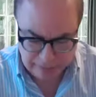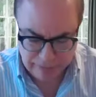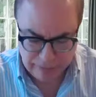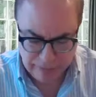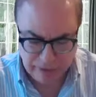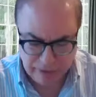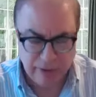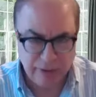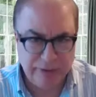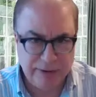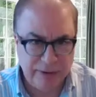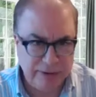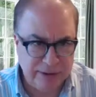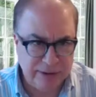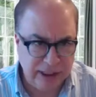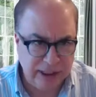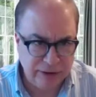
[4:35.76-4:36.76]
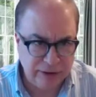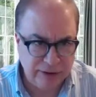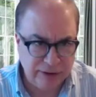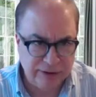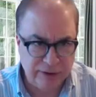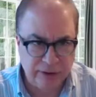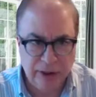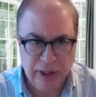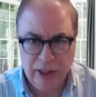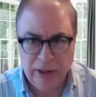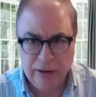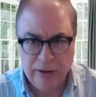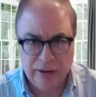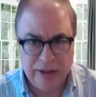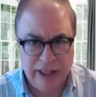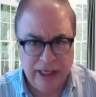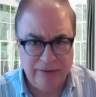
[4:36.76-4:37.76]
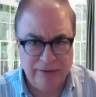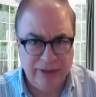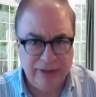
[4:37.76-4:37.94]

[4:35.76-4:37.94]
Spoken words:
So no associations, or could they have